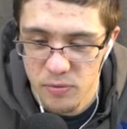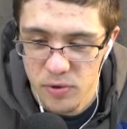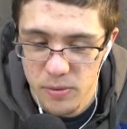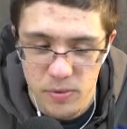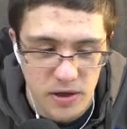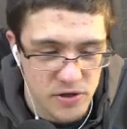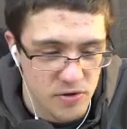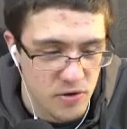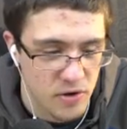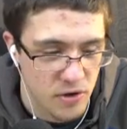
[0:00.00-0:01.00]
minutes
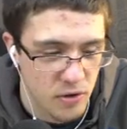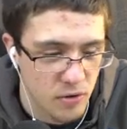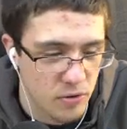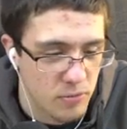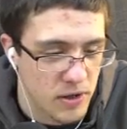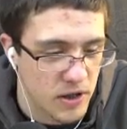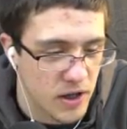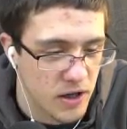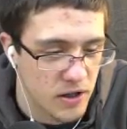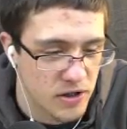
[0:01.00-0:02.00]
long. Oh my
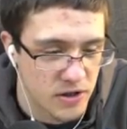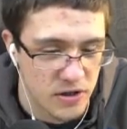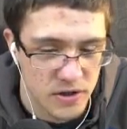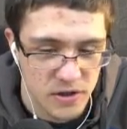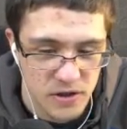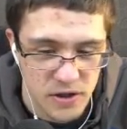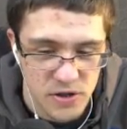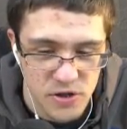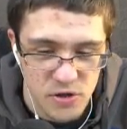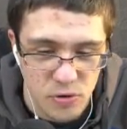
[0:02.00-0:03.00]
gosh. It's
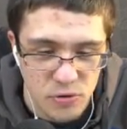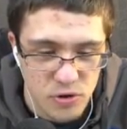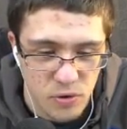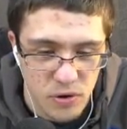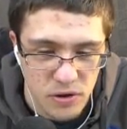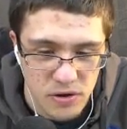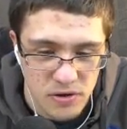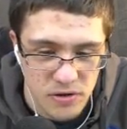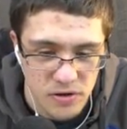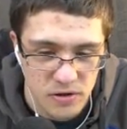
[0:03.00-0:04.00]
so short,
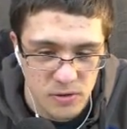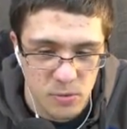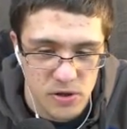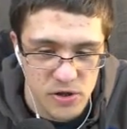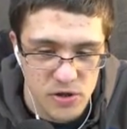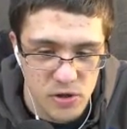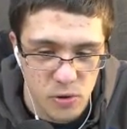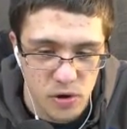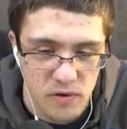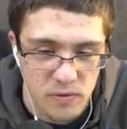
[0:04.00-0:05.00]
but so
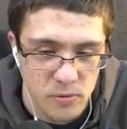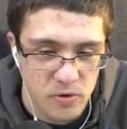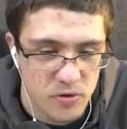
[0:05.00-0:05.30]
lovable.